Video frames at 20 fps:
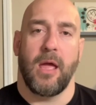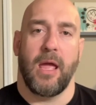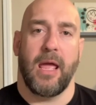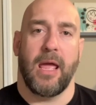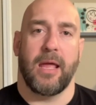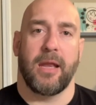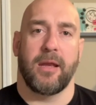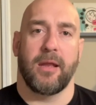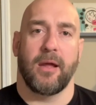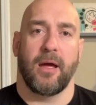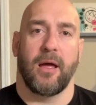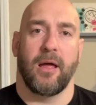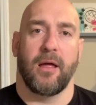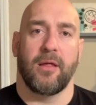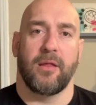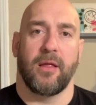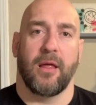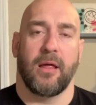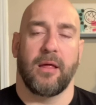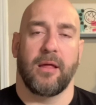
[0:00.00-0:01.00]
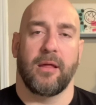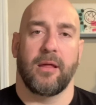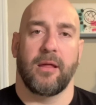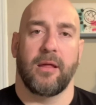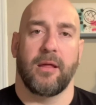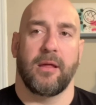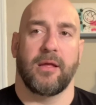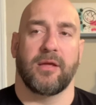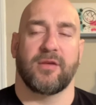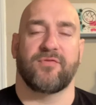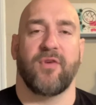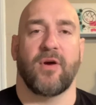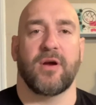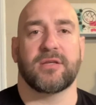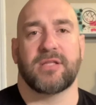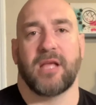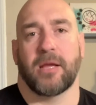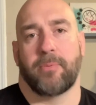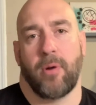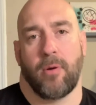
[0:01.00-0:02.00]
And uh, as far
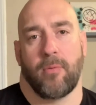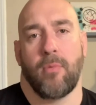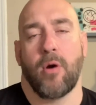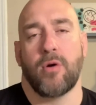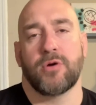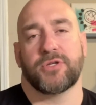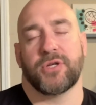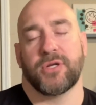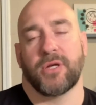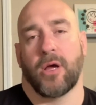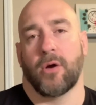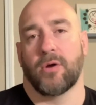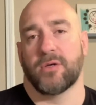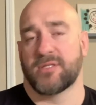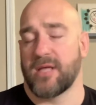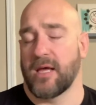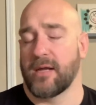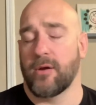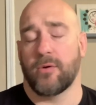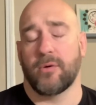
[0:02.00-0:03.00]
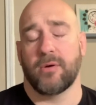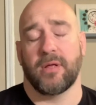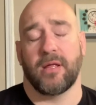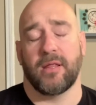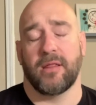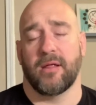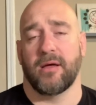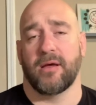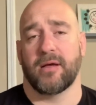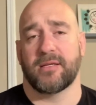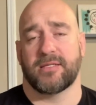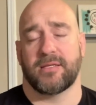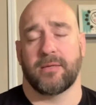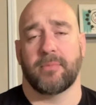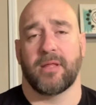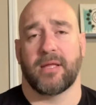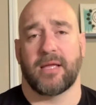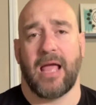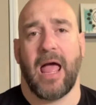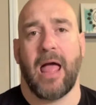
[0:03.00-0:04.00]
as like promotion goes, I know in the,
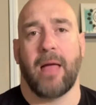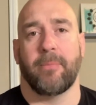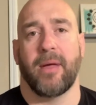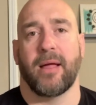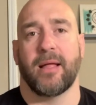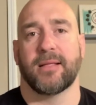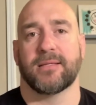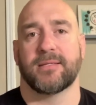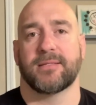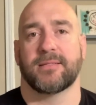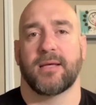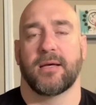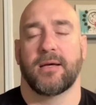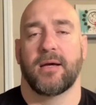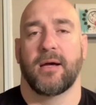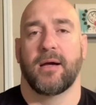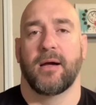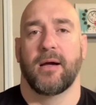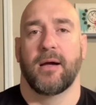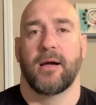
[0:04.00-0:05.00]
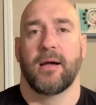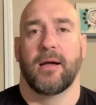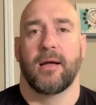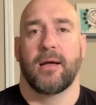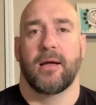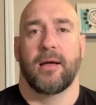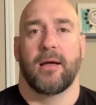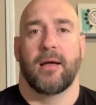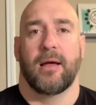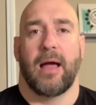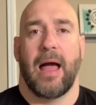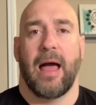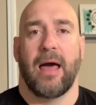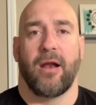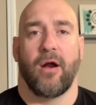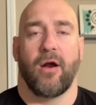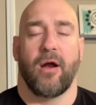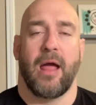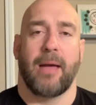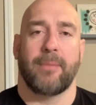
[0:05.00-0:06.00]
some of the comments
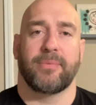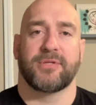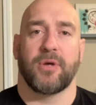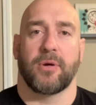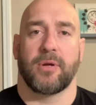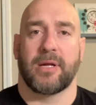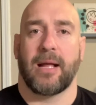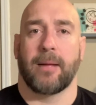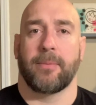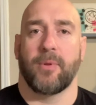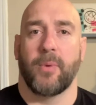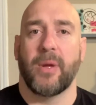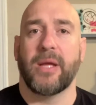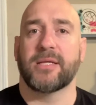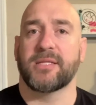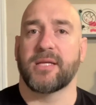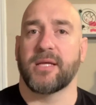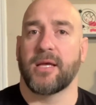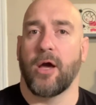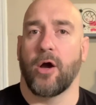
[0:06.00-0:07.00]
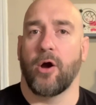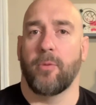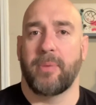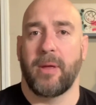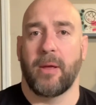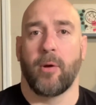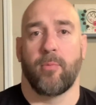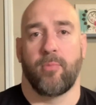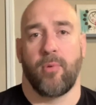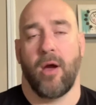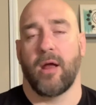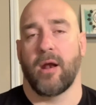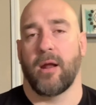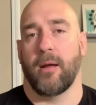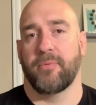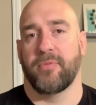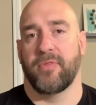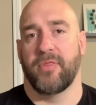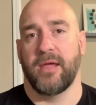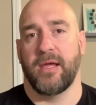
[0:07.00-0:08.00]
on our episode a couple of weeks ago, people brought
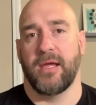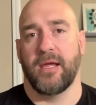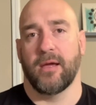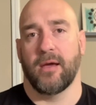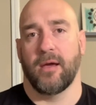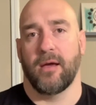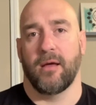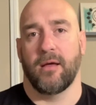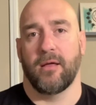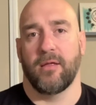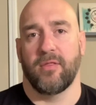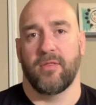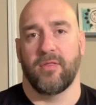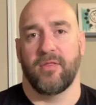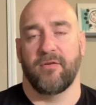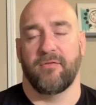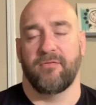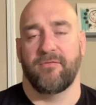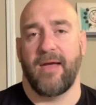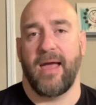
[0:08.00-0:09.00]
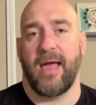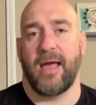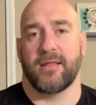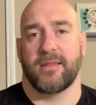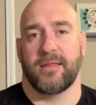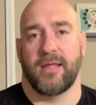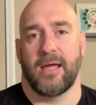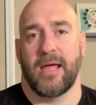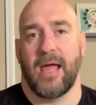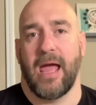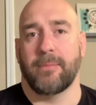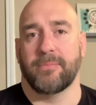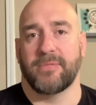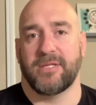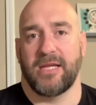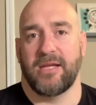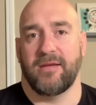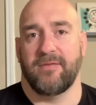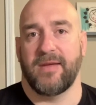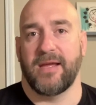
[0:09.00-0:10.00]
up the uh, the fact that
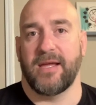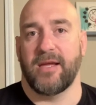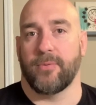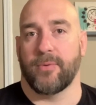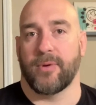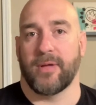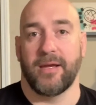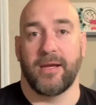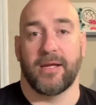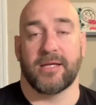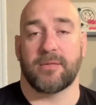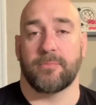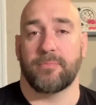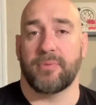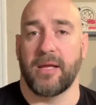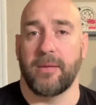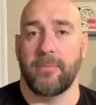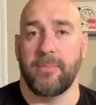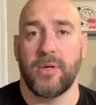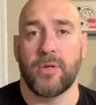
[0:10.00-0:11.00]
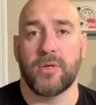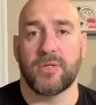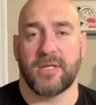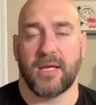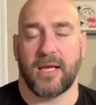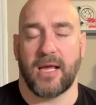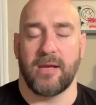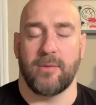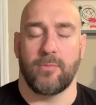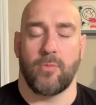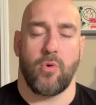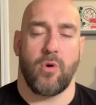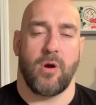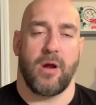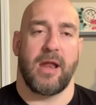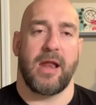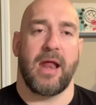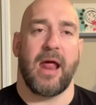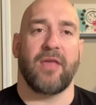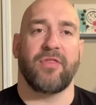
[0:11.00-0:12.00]
MTV really doesn't play music anymore,
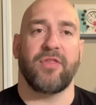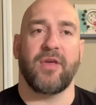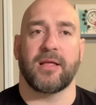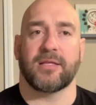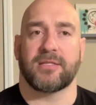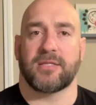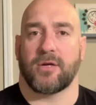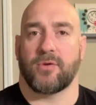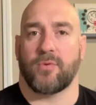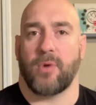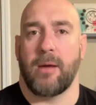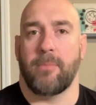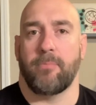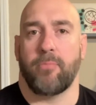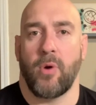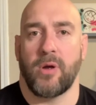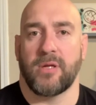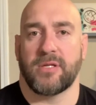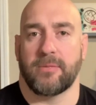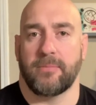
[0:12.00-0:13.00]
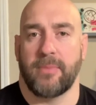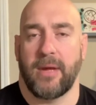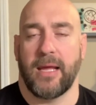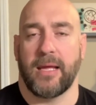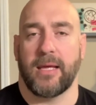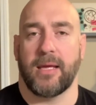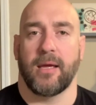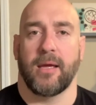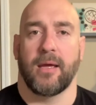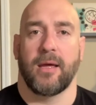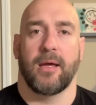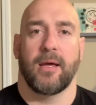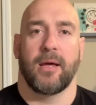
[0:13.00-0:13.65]
and I think that's a great point to make.